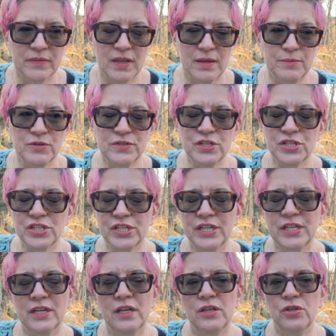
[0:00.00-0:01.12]

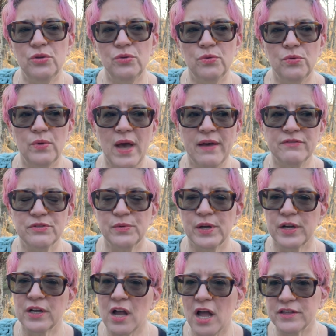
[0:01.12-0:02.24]
musician, you have to
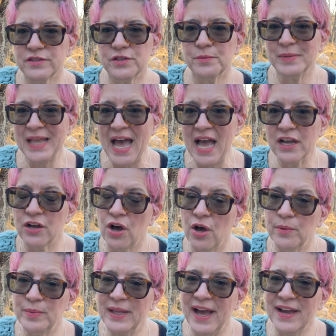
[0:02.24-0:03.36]
wear concert black,
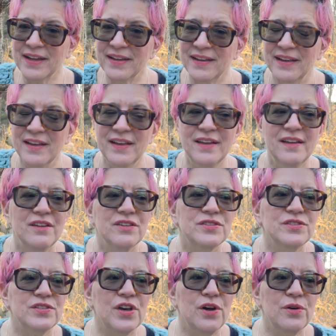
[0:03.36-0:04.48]
all black.
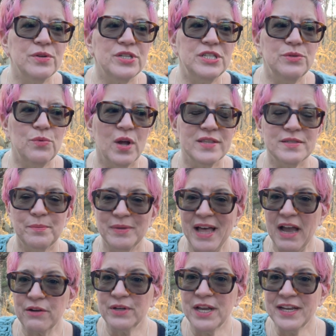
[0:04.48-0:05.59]
So she wants a
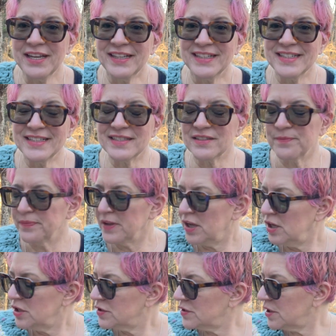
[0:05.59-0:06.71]
black ranunculus.
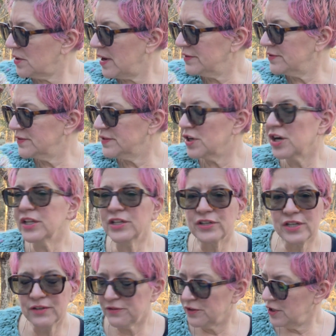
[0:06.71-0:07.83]
So I started
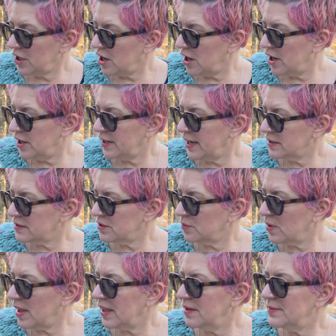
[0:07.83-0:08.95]
looking for yarn. And so
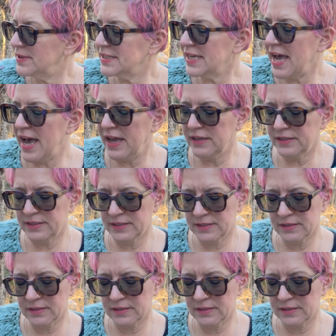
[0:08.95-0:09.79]
while I was at